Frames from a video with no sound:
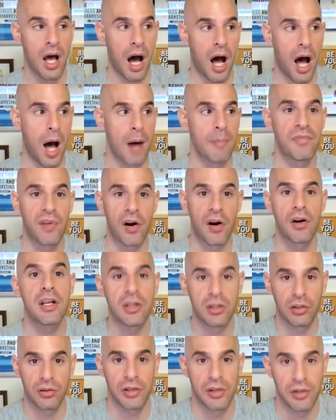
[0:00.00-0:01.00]
I'm very
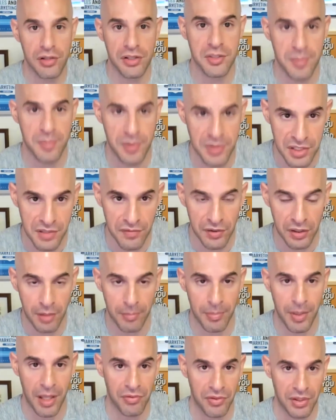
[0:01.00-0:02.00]
clear and specific
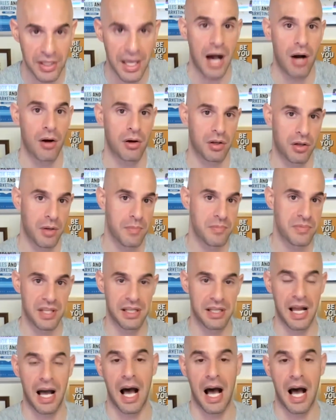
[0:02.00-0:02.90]
about the outcomes that